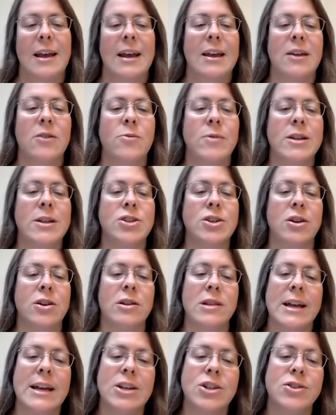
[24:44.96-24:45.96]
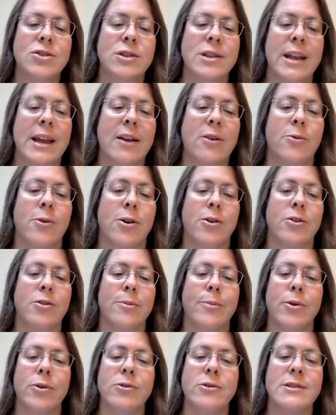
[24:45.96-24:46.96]
in which glacial lake water
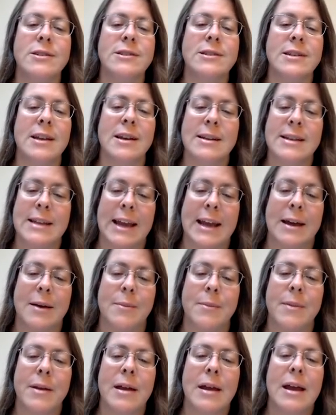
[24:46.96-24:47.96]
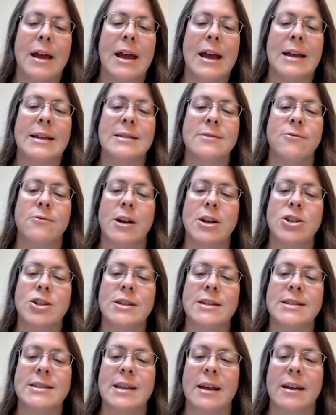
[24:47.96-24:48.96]
bursts a dam and
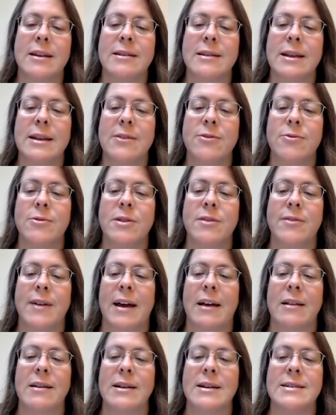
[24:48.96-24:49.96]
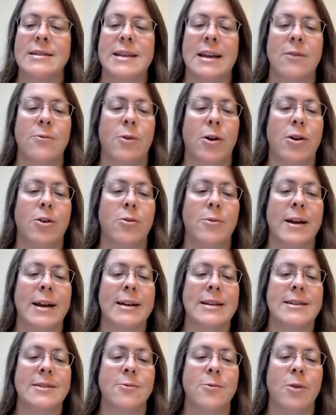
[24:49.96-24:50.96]
rushes suddenly through the valleys and
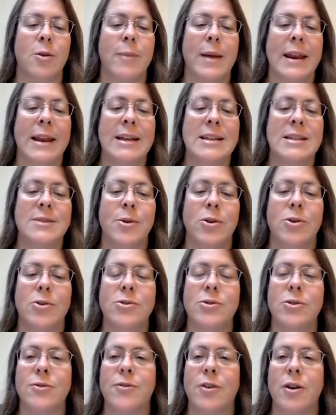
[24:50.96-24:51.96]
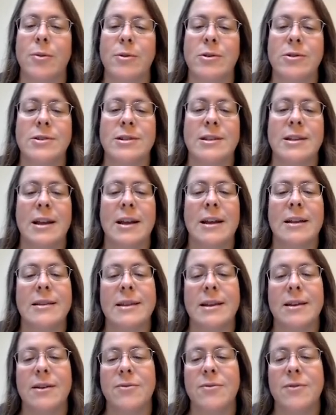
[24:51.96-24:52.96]
waterways where many smallholder farmers
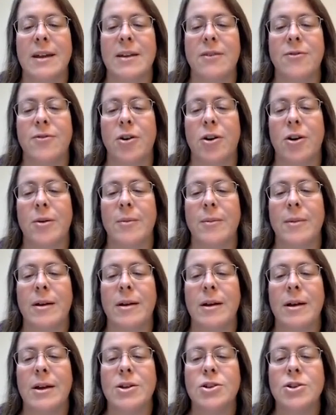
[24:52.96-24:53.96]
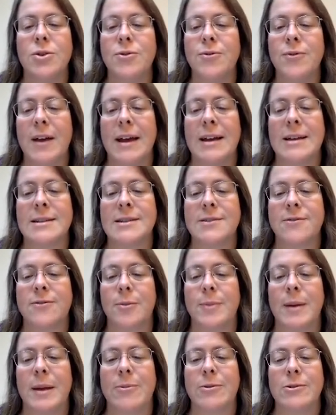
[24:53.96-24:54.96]
live and farm, too fast for
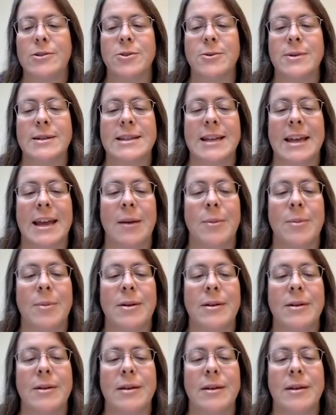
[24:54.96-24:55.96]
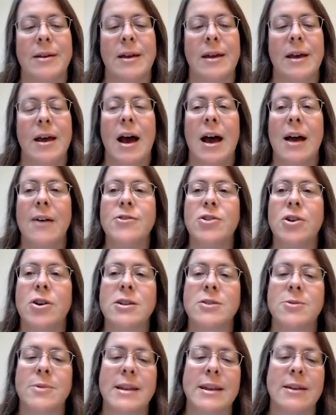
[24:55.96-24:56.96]
people to escape. I've
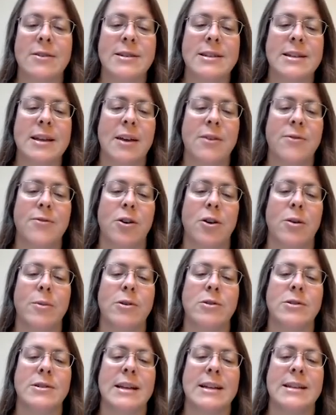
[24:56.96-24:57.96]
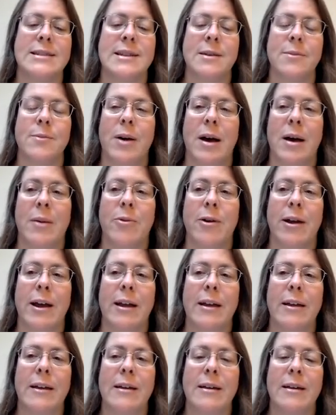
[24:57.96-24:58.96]
talked with hillside farmers in
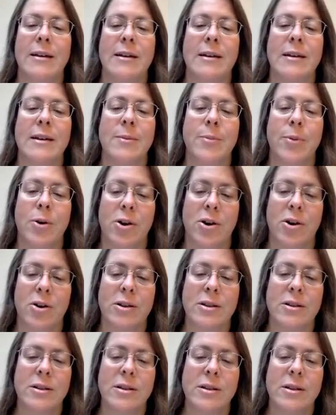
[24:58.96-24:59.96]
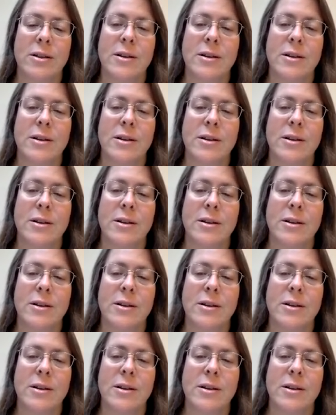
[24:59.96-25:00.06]
Zimbabwe, Nepal,